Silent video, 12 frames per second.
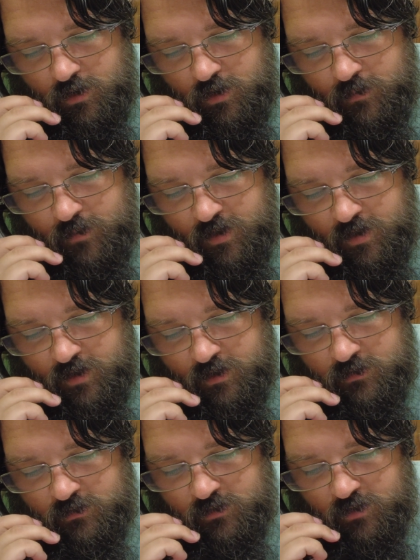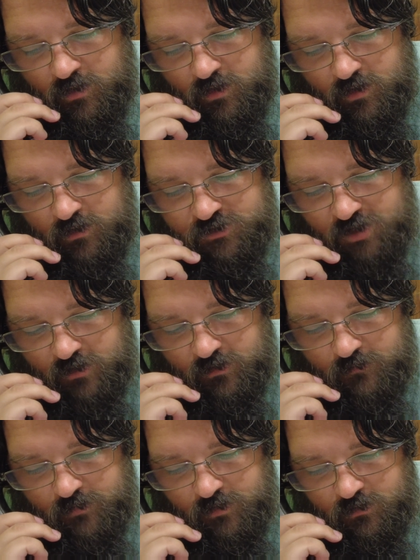And then a
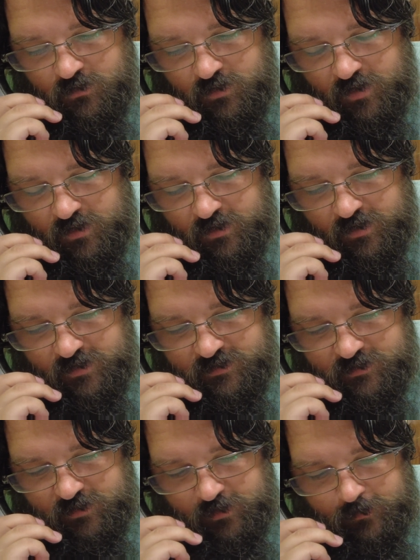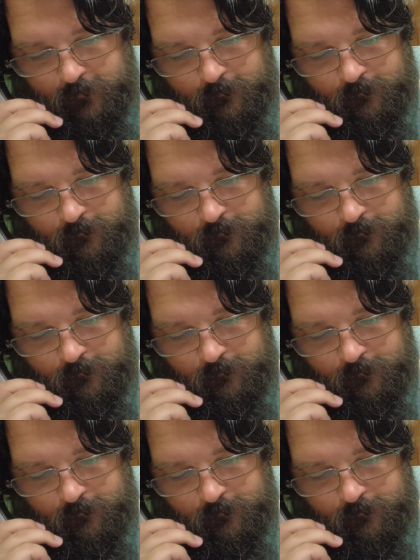chocolate milk and an iced tea.